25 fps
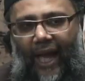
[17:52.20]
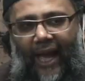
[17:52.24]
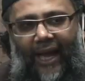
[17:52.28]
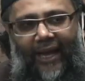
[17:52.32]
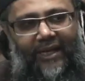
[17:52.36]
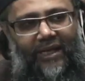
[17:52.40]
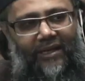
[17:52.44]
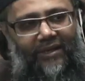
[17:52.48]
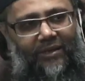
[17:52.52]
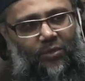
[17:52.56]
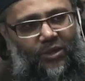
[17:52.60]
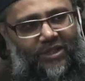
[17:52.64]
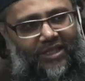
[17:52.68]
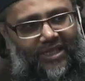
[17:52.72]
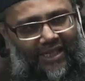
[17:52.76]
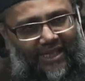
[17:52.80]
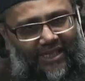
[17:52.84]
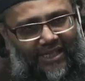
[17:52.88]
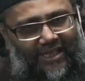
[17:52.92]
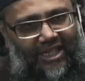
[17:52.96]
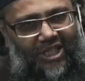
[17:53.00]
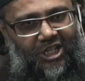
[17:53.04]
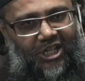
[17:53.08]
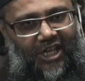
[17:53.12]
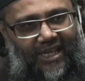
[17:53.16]
and it was
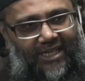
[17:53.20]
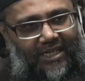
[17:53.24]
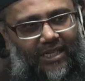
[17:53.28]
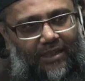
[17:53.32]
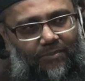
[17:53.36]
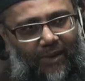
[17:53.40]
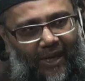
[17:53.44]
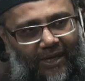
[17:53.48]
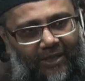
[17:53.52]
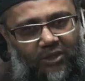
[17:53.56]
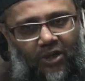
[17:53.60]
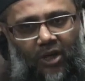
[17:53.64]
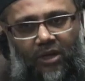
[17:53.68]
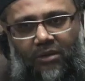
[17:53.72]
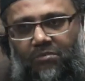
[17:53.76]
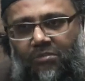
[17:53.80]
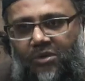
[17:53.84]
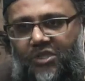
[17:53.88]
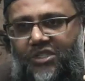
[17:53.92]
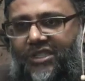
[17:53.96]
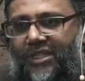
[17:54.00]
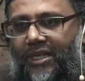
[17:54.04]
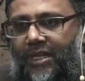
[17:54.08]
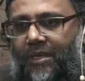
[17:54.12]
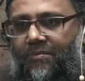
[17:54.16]
initiated by
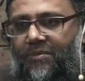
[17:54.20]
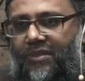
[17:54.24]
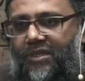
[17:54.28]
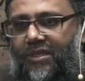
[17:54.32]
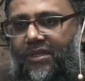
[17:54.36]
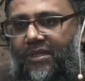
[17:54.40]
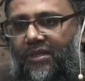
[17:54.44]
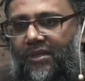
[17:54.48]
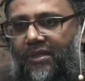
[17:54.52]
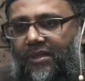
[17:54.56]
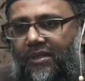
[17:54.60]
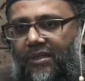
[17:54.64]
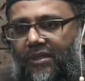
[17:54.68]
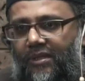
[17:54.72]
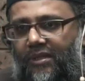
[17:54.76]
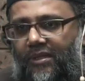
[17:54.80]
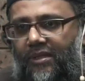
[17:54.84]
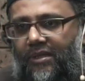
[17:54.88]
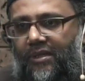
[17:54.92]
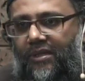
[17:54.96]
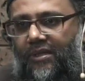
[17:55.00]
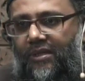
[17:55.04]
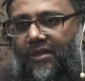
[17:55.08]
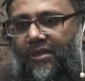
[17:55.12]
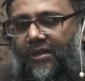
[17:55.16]
non-Muslims,
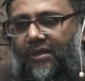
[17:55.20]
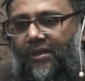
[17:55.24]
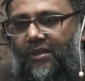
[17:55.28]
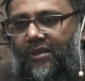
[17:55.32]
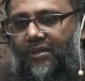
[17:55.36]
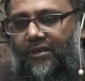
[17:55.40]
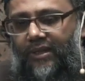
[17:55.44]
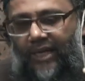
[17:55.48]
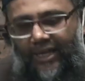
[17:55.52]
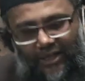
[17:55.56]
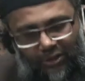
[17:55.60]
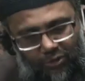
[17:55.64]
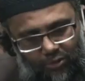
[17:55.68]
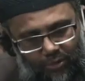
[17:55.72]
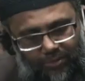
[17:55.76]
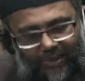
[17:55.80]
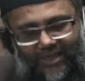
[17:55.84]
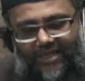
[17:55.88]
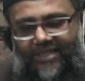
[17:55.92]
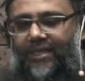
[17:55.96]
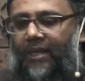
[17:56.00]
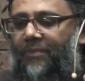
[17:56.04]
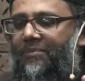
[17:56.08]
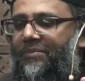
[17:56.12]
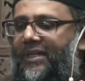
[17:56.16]
then it would be
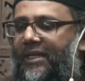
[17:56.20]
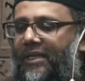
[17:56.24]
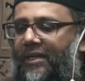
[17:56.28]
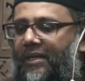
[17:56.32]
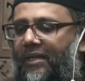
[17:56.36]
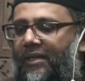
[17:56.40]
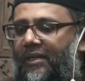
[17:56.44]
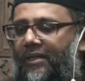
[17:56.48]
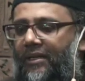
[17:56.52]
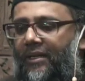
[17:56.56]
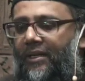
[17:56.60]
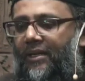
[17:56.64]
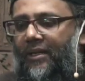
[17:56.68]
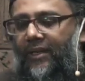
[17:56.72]
something